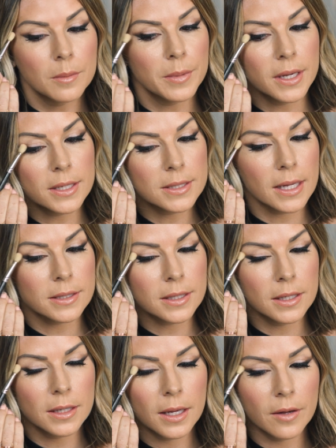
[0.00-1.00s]
because that's
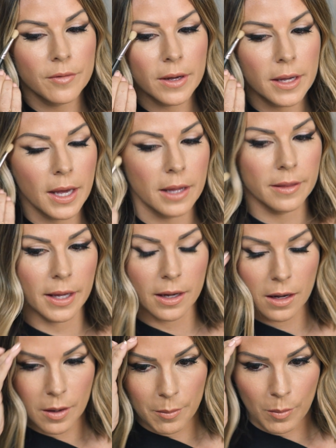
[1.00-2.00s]
gonna give, again, like
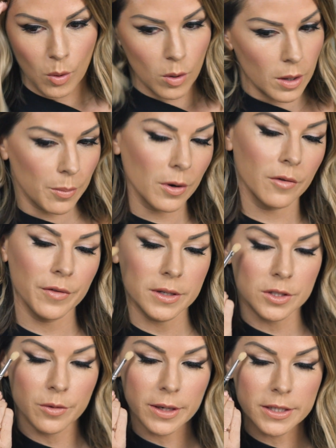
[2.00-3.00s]
a more
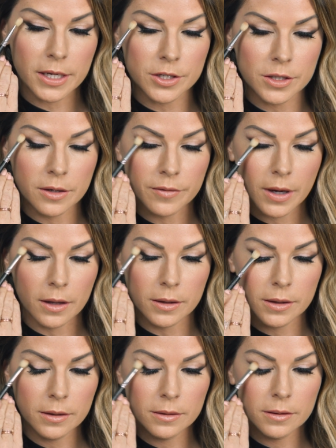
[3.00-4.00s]
perfect gradation of
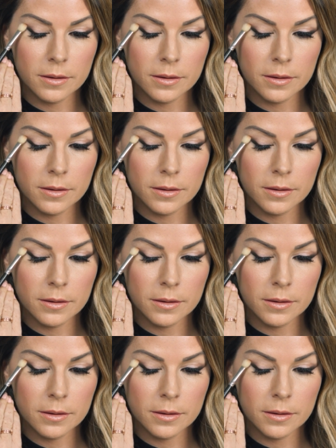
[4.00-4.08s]
color.